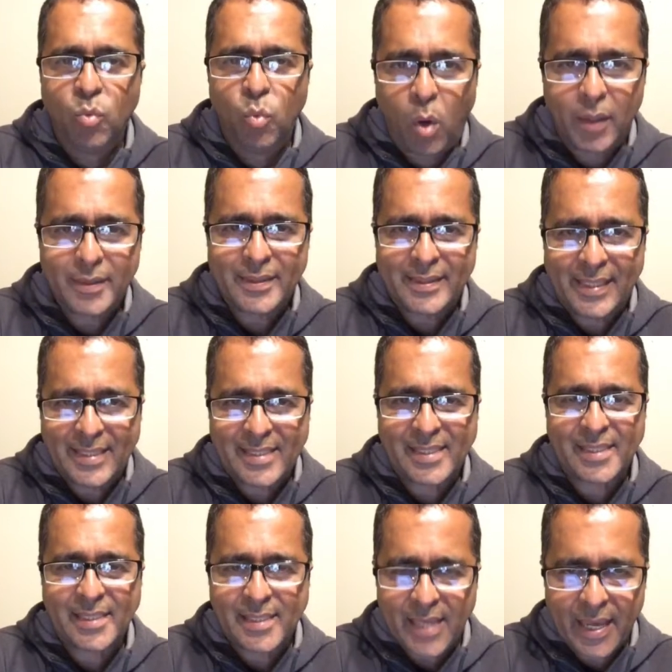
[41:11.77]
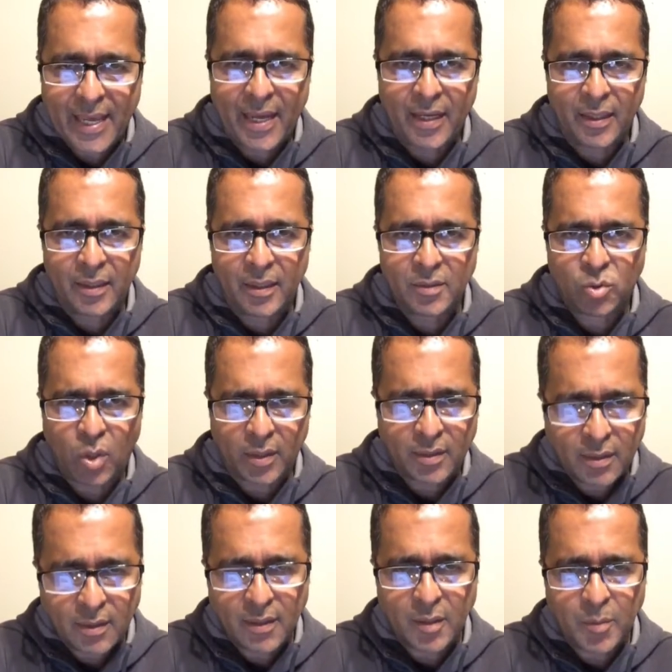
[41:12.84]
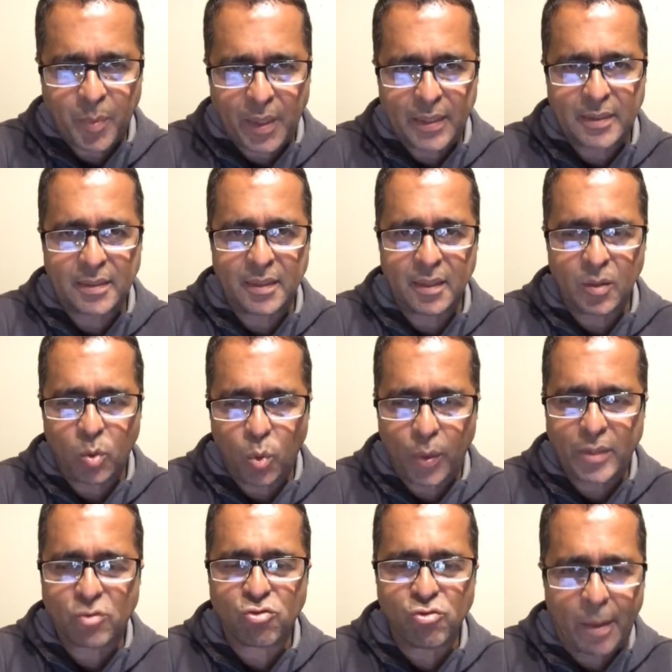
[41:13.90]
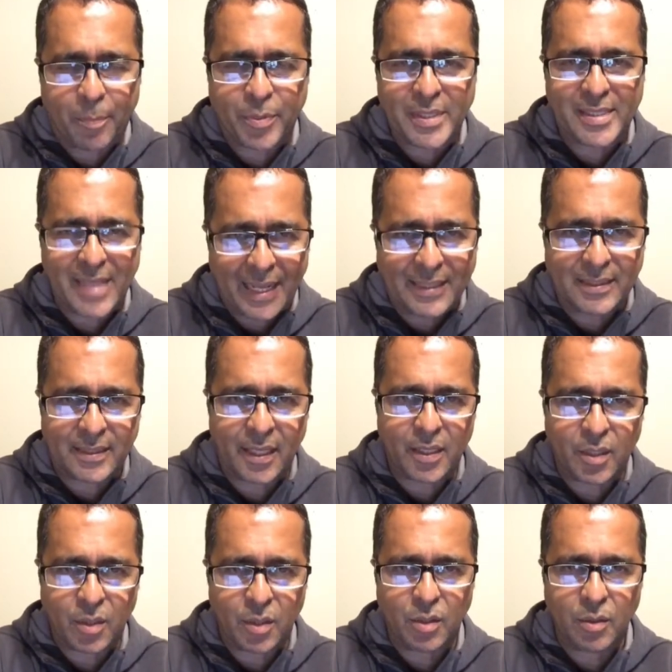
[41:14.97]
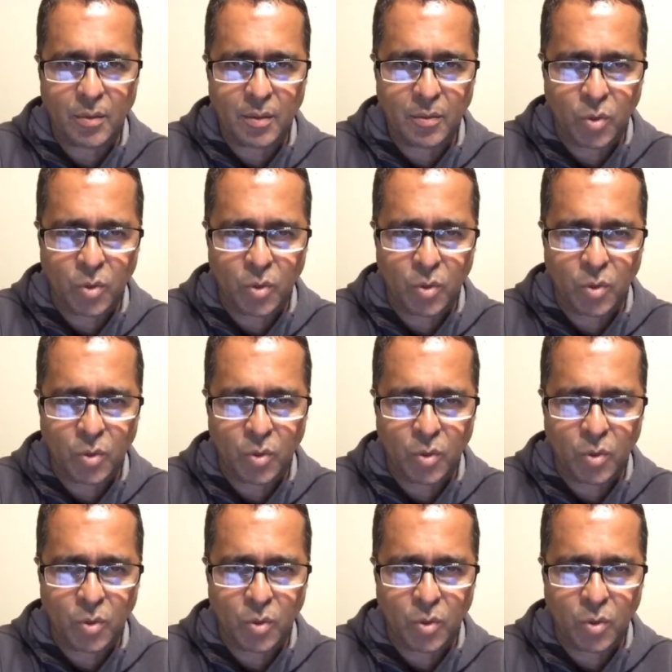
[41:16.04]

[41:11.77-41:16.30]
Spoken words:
what they're saying to a third party who is representing